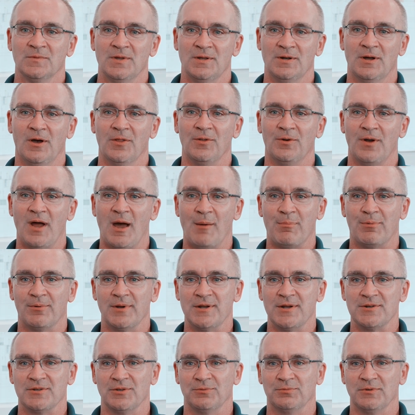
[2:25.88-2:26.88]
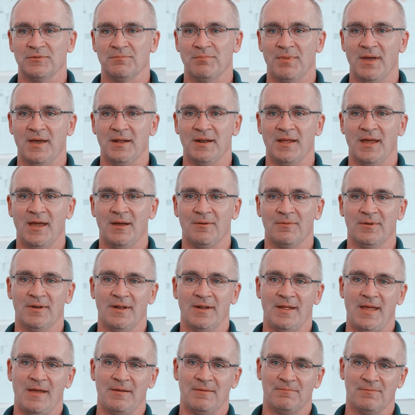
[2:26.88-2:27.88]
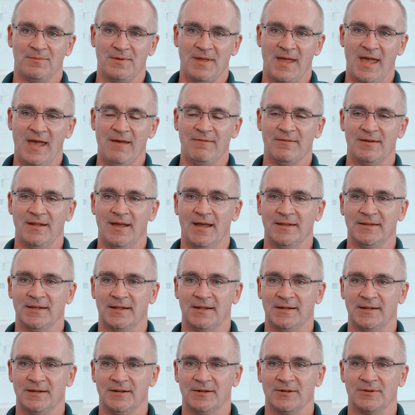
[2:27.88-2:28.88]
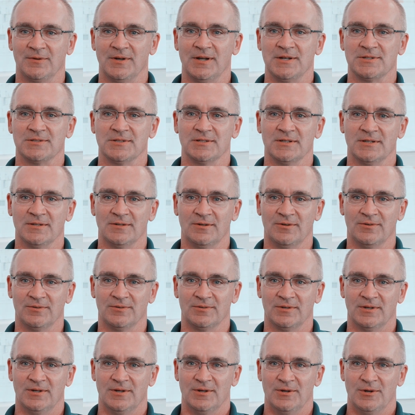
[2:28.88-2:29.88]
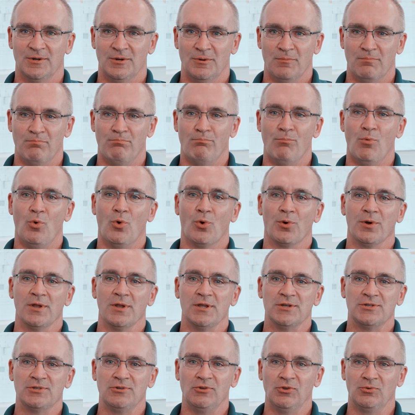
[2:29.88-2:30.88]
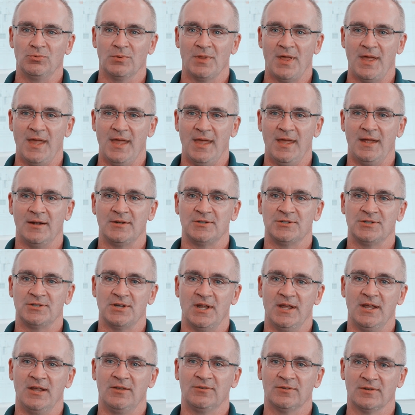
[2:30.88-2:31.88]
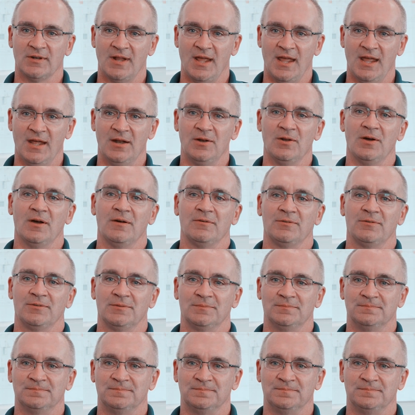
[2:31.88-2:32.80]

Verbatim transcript: In other operations we've been at, where we haven't had that integration, and there's more issues with handshakes and handoffs.